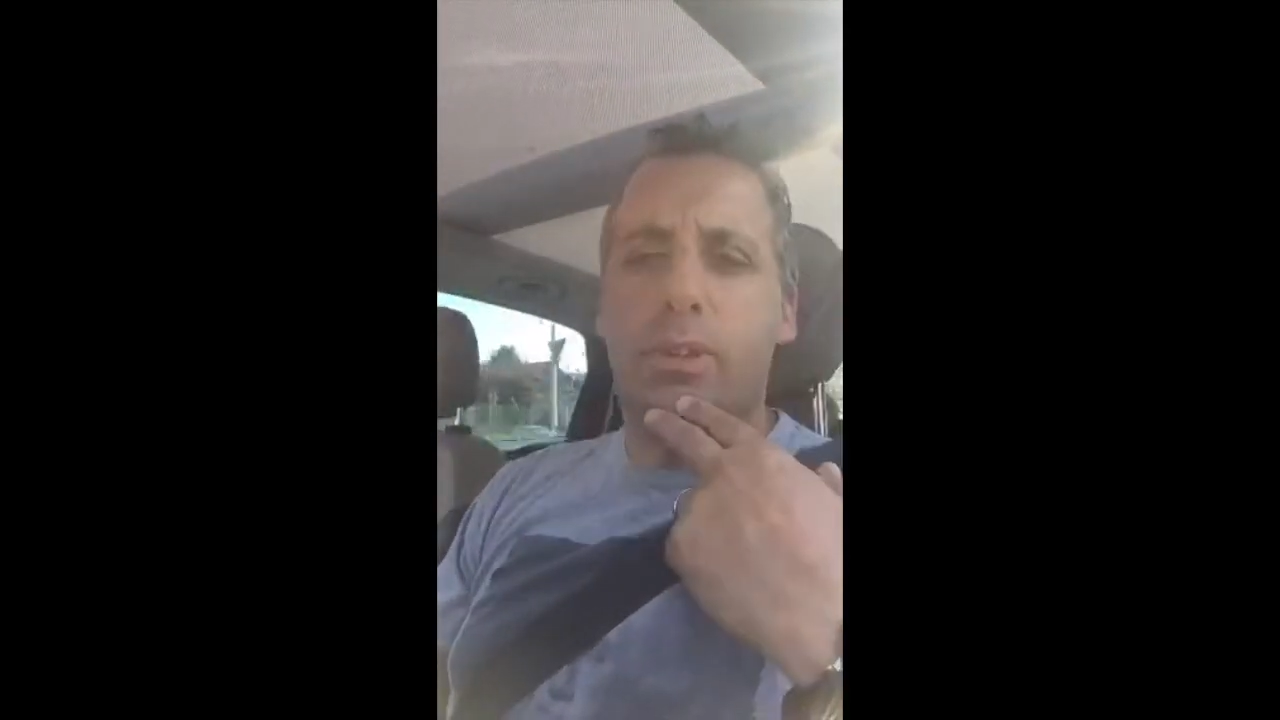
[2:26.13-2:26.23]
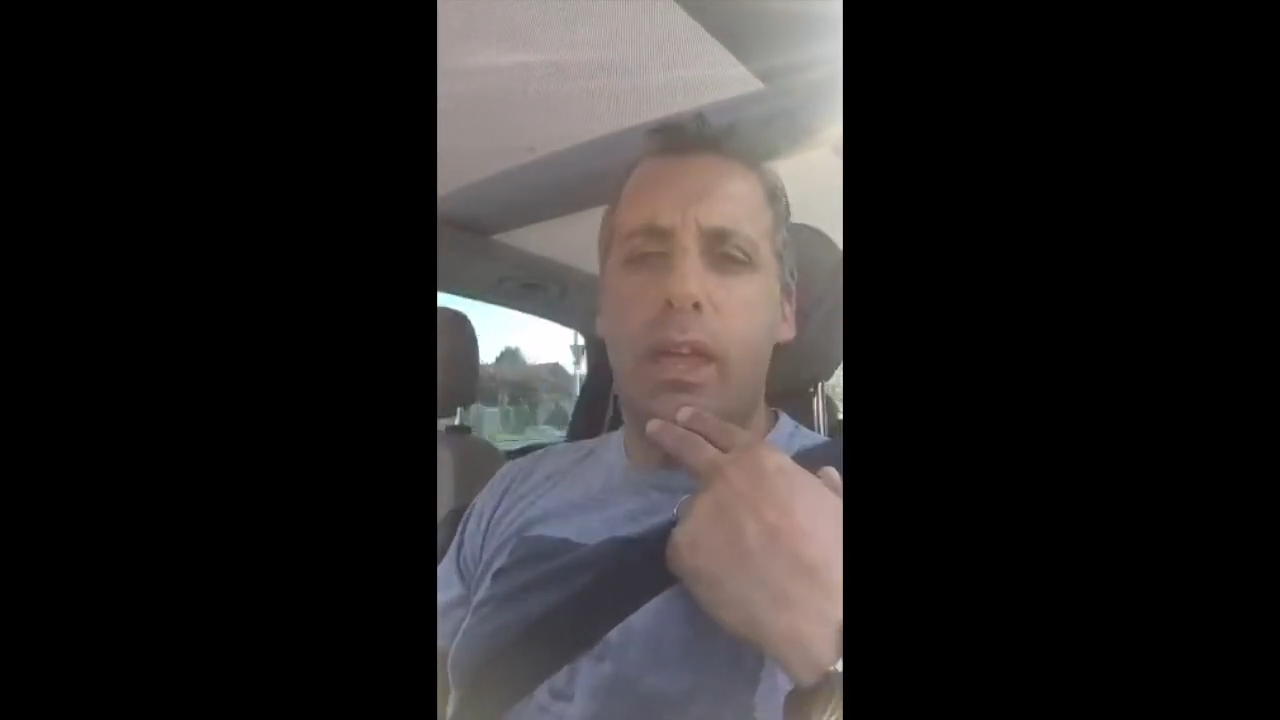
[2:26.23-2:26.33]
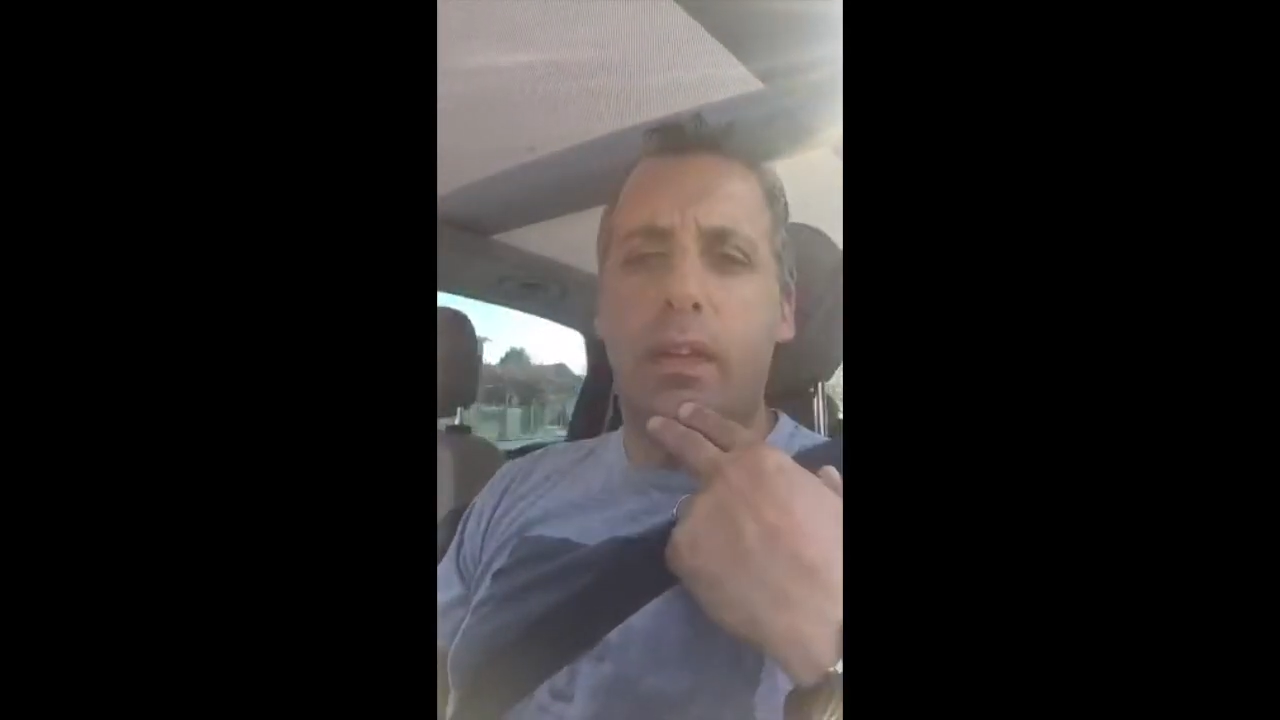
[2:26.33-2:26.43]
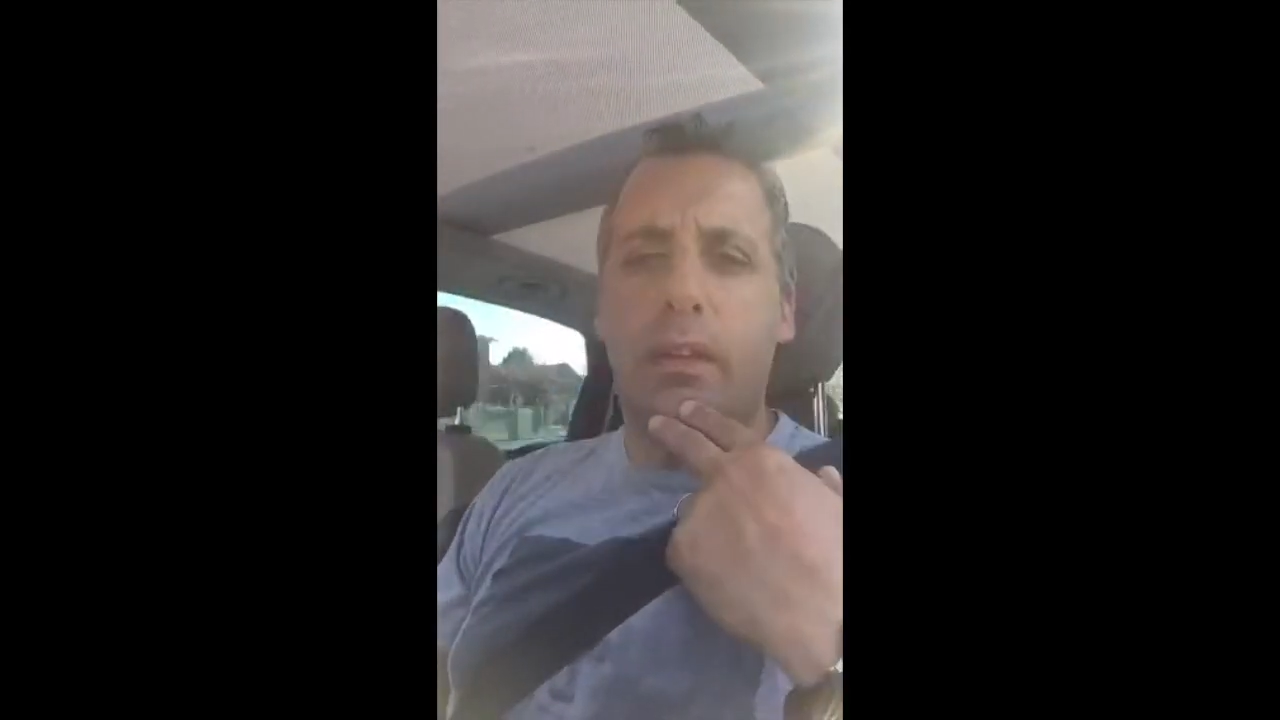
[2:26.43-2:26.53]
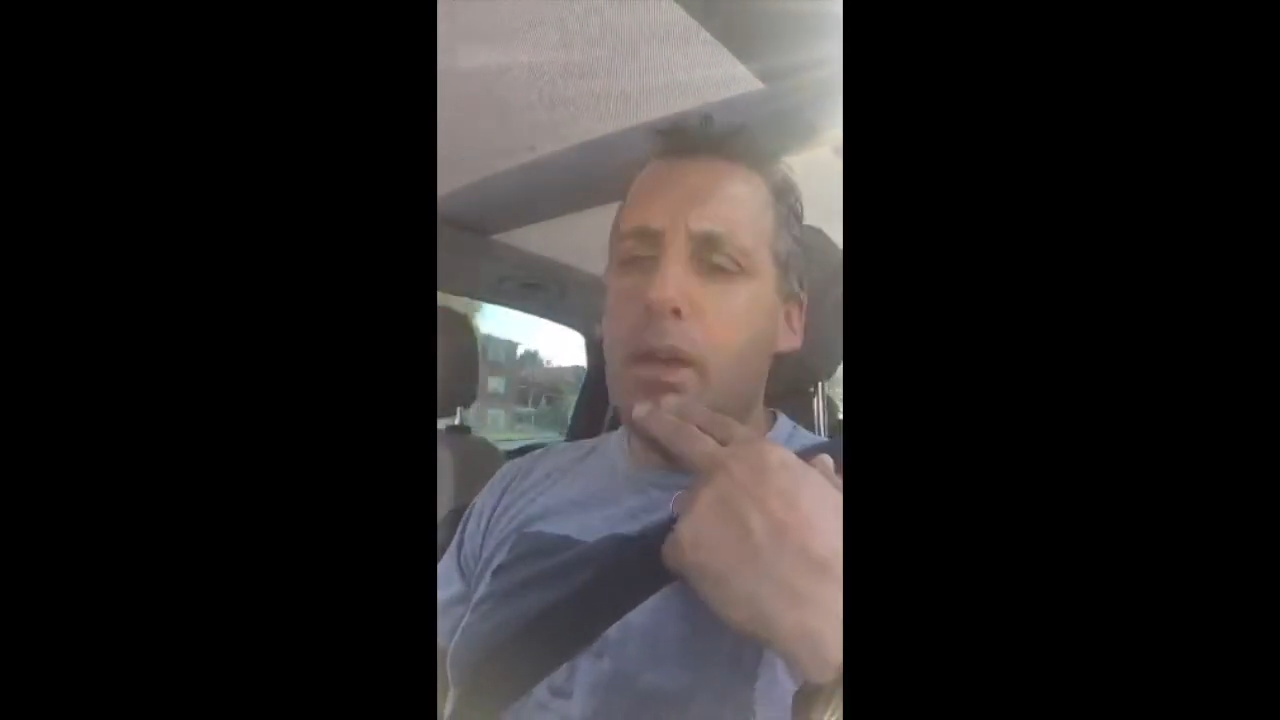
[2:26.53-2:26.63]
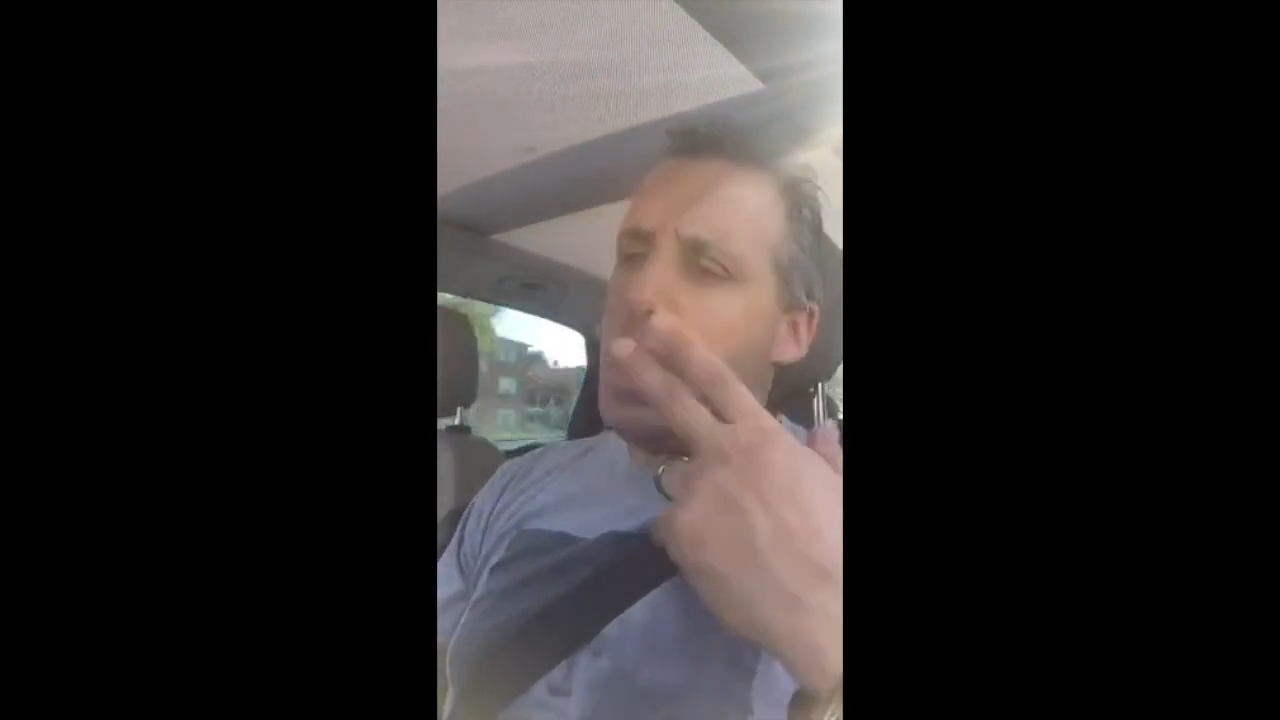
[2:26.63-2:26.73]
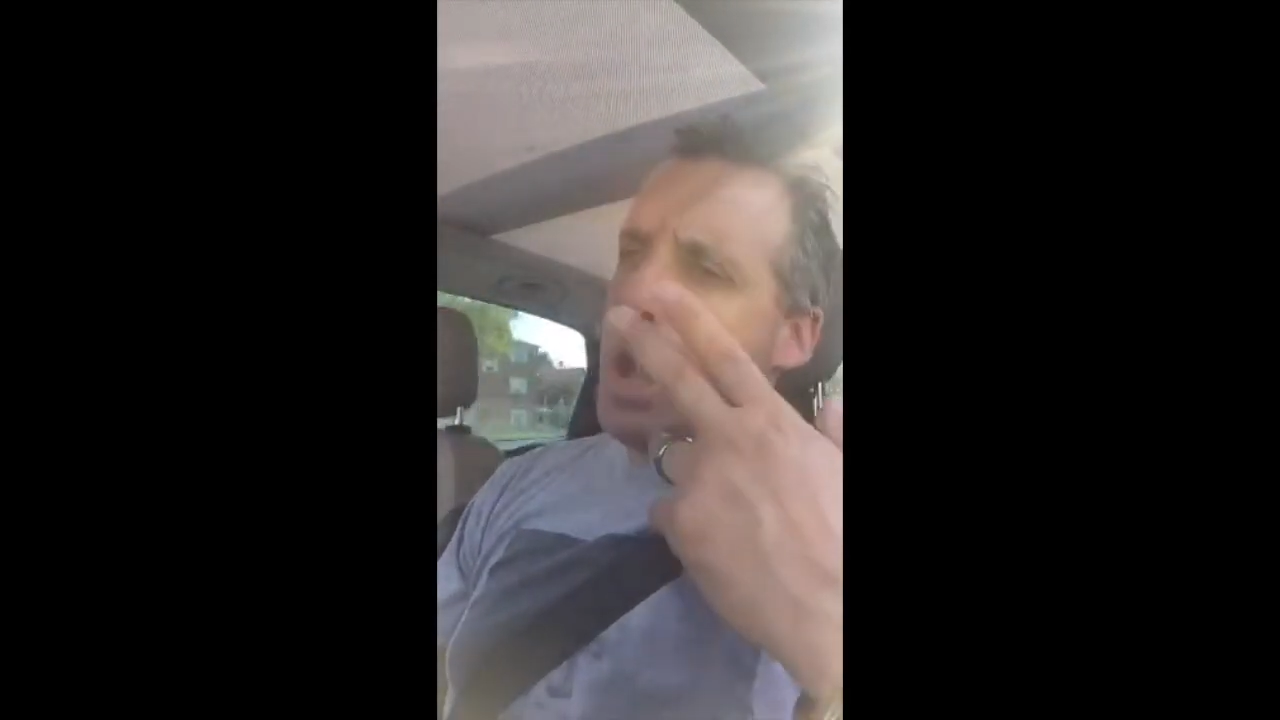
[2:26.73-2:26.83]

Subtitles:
take.